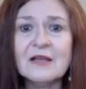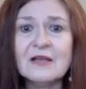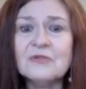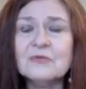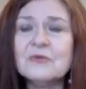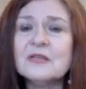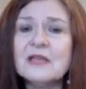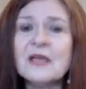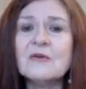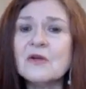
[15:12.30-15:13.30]
You can
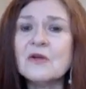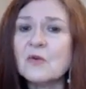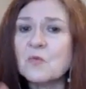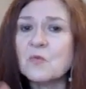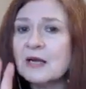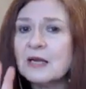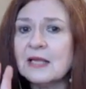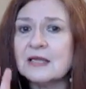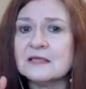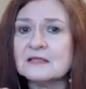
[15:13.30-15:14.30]
count on one
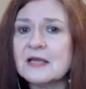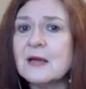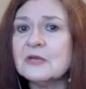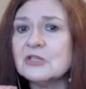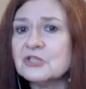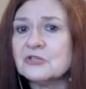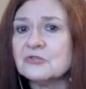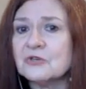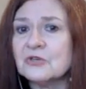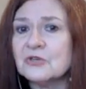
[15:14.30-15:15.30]
hand how many
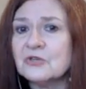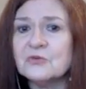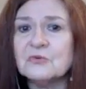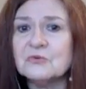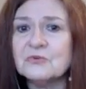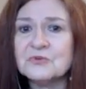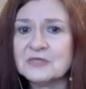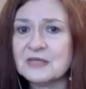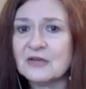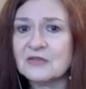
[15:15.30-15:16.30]
children you
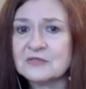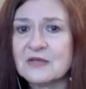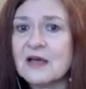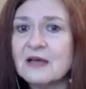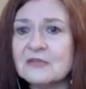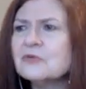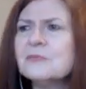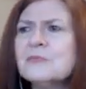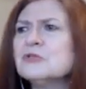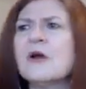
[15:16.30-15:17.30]
see outside. You could
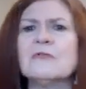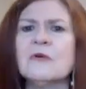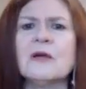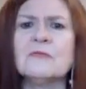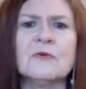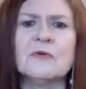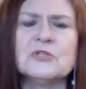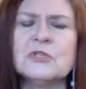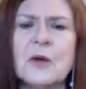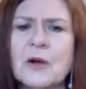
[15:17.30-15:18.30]
be driving around for
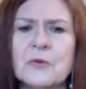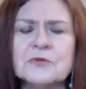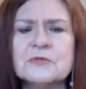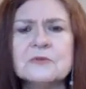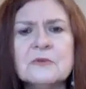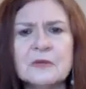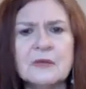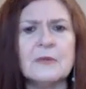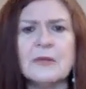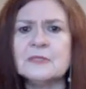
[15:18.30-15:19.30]
2 hours
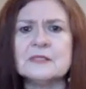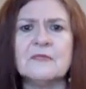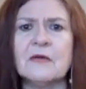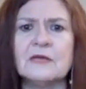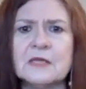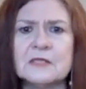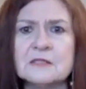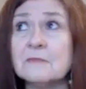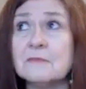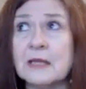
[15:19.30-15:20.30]
and maybe see 5 kids,
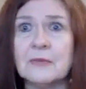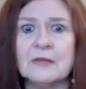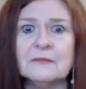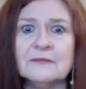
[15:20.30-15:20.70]
maybe.